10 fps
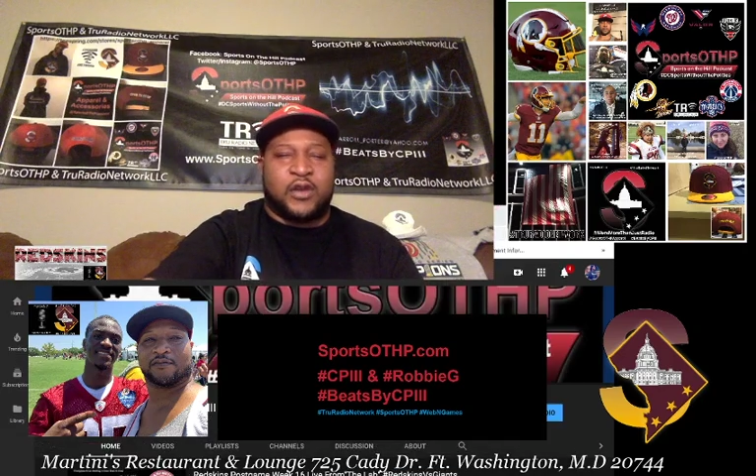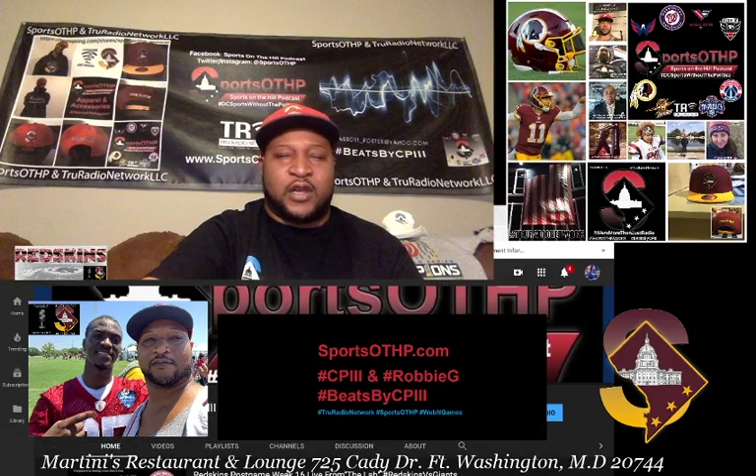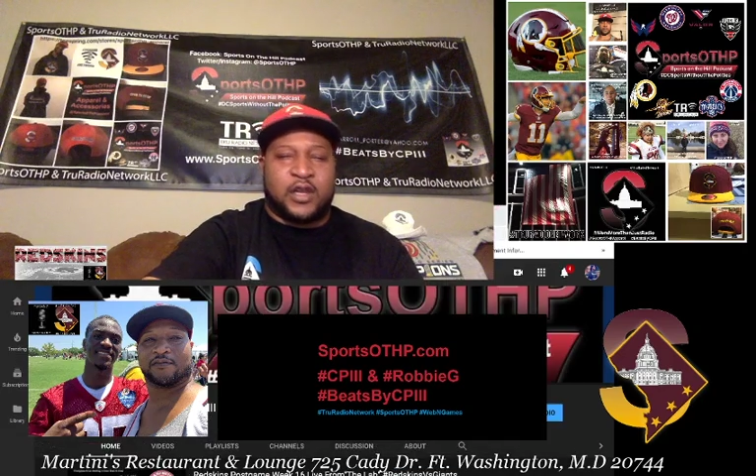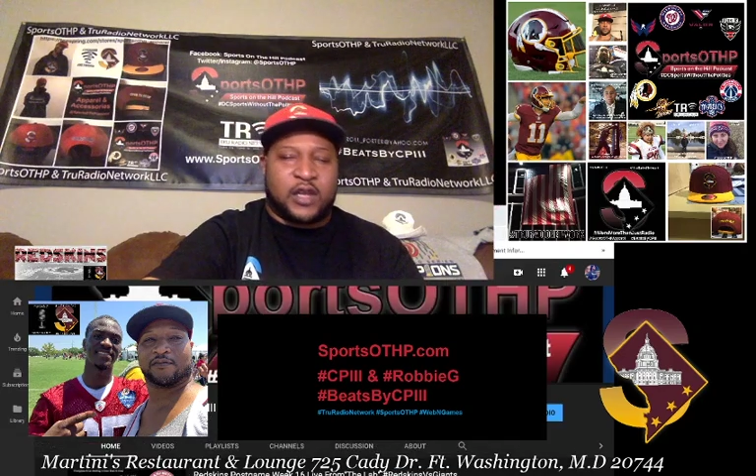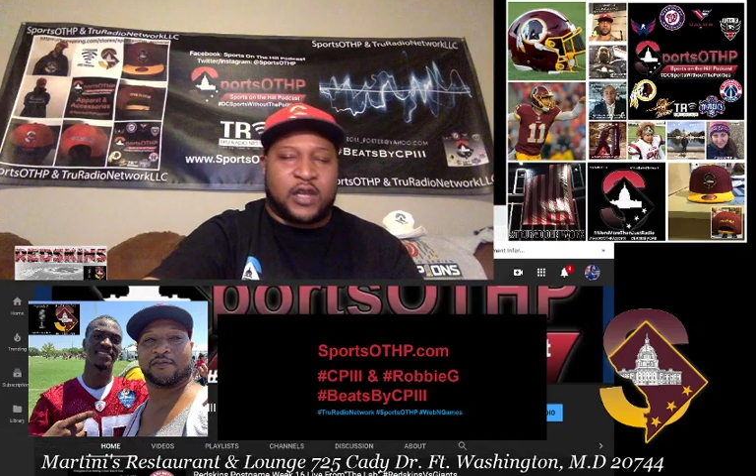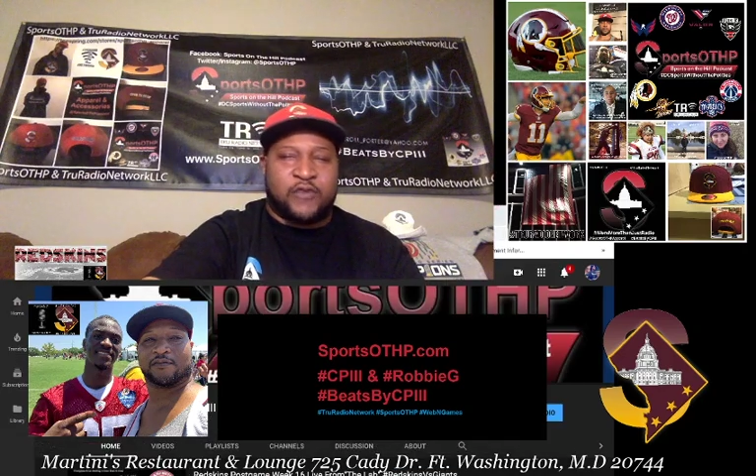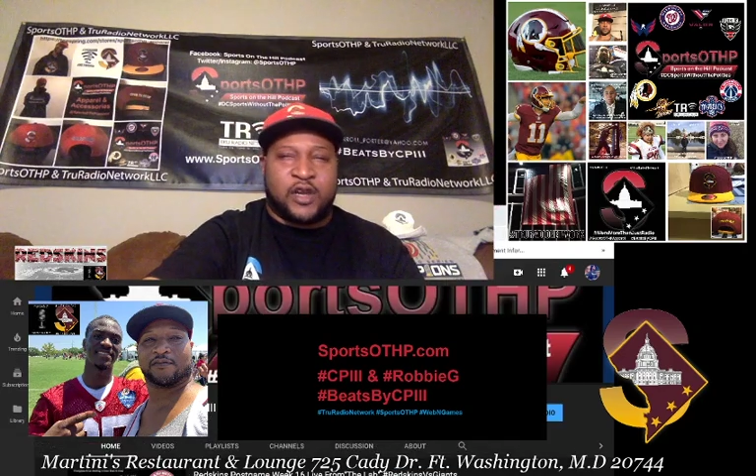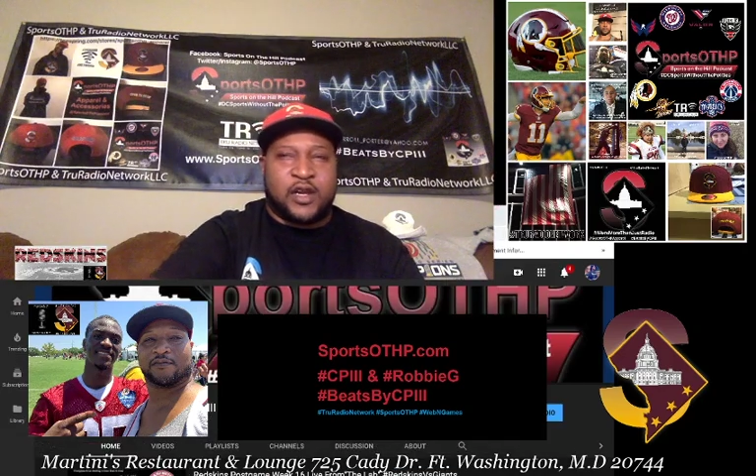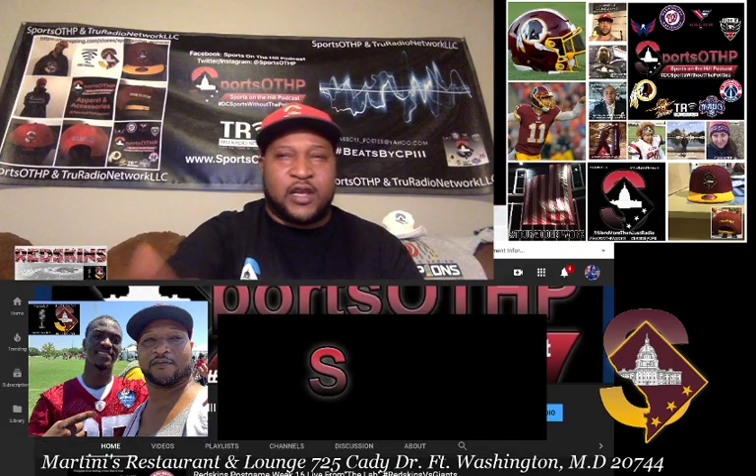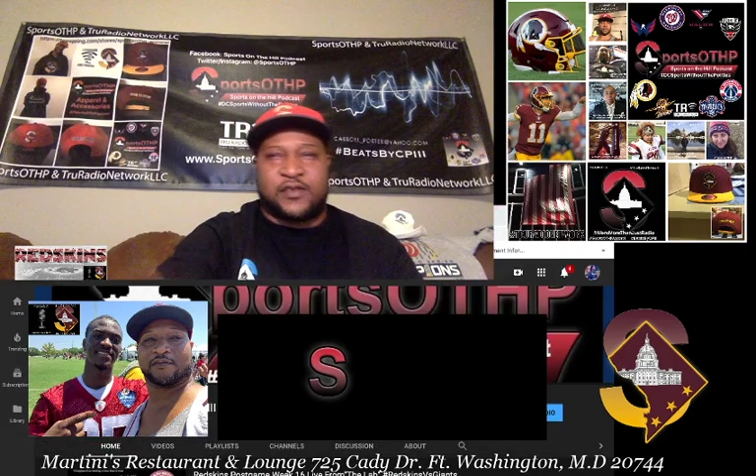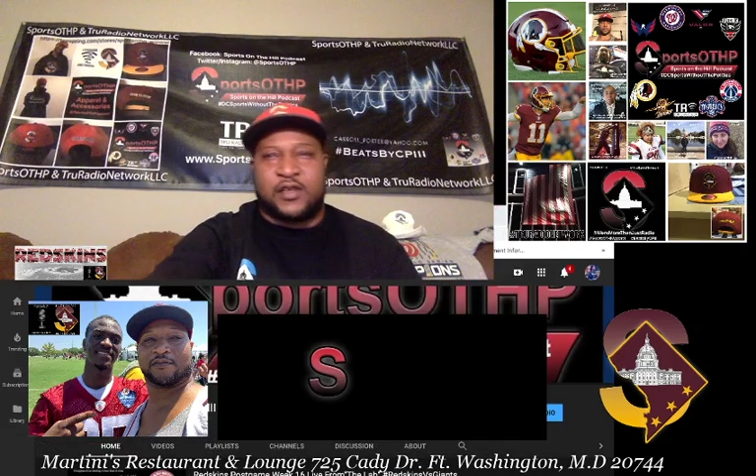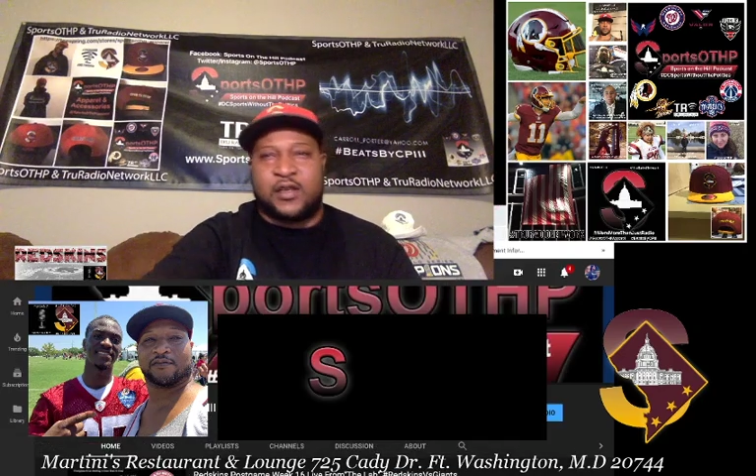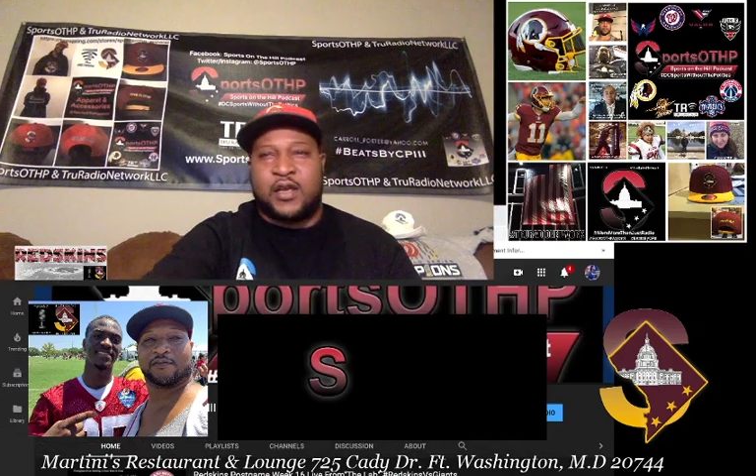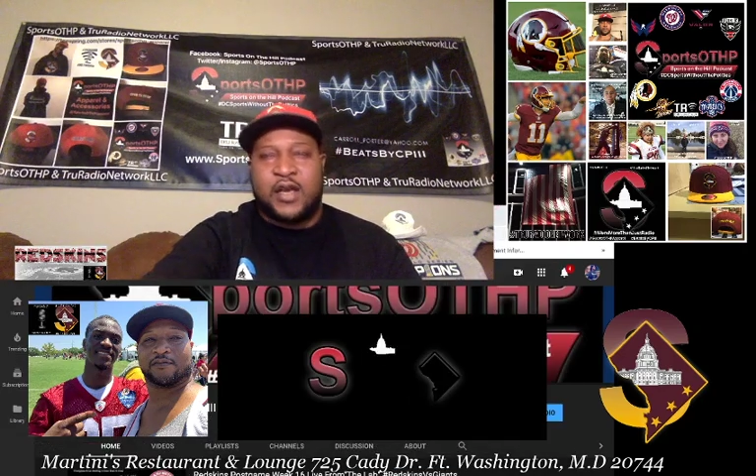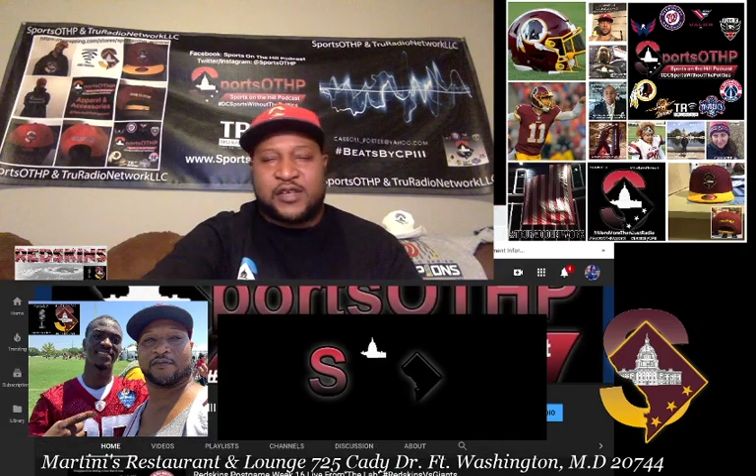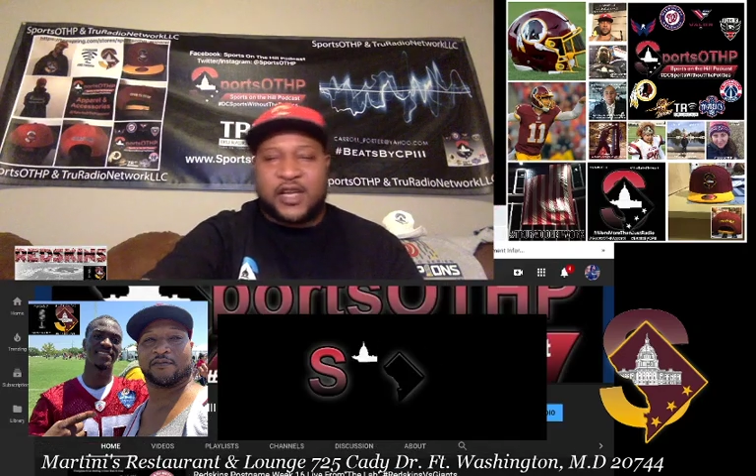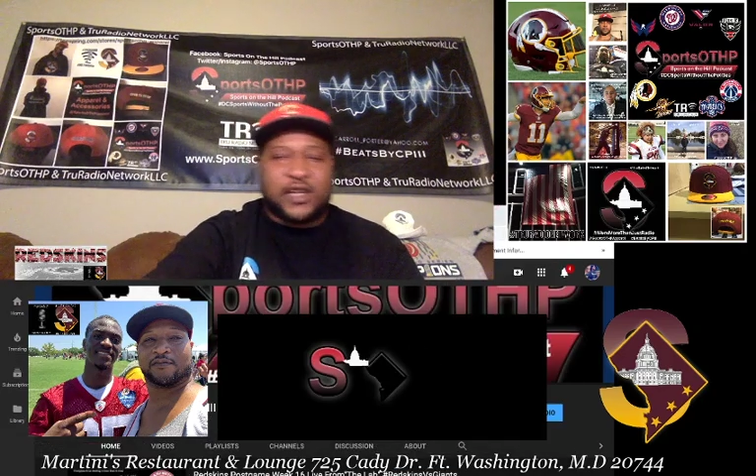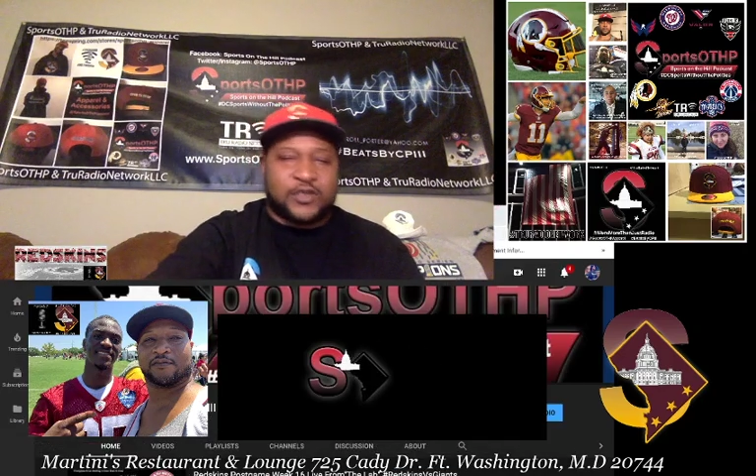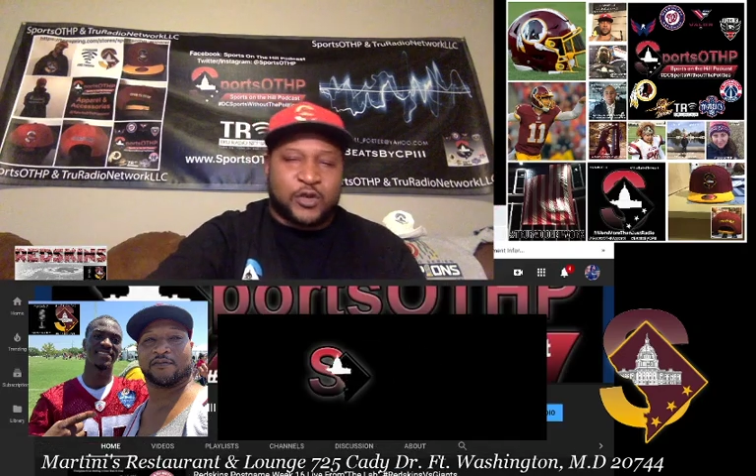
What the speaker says: you need to get rid of this and change